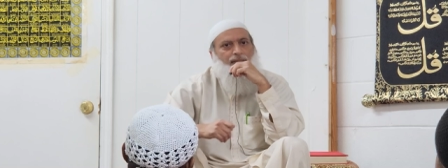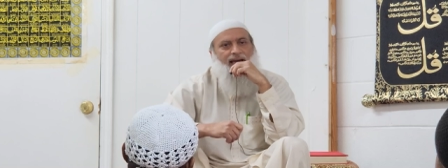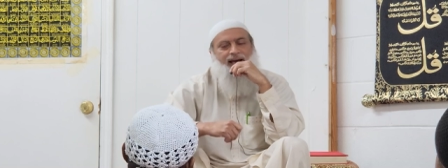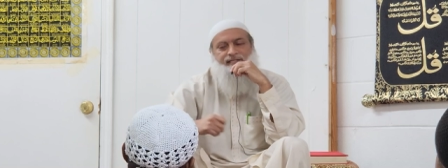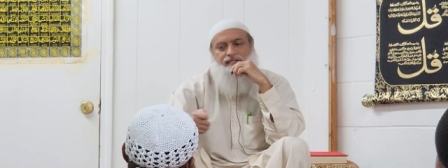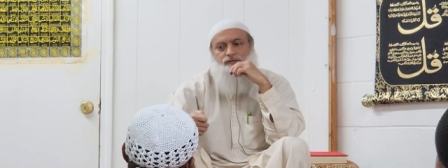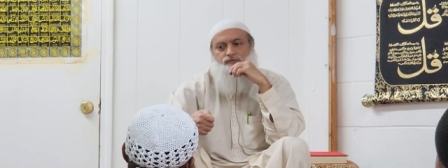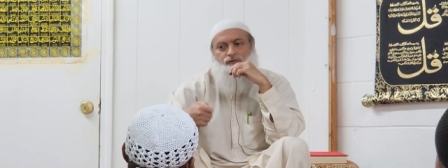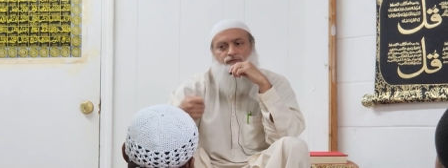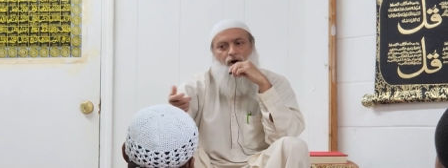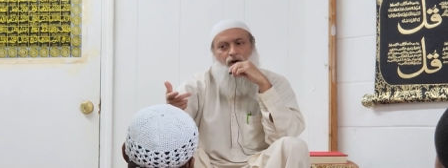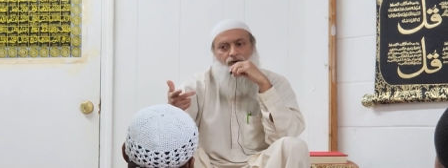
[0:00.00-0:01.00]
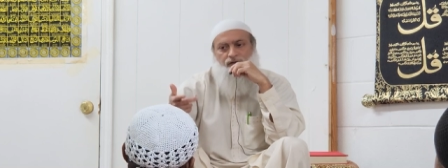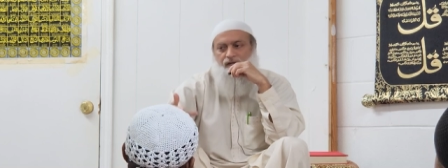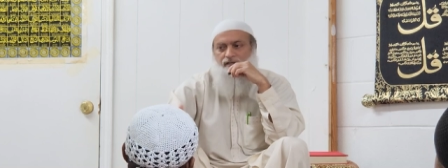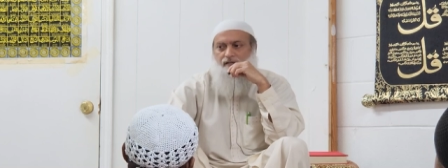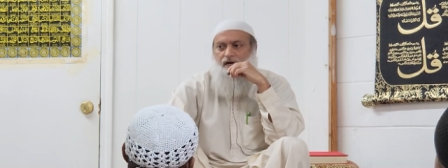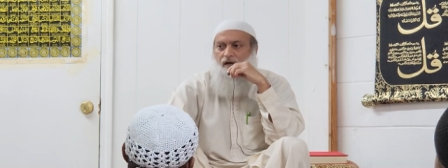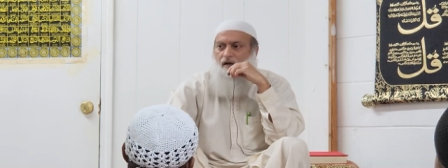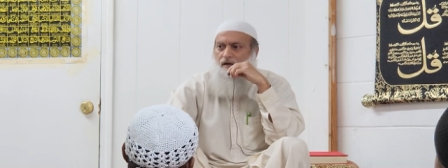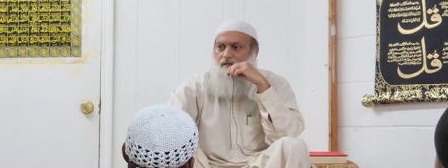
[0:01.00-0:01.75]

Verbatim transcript: masses will follow Dajjal.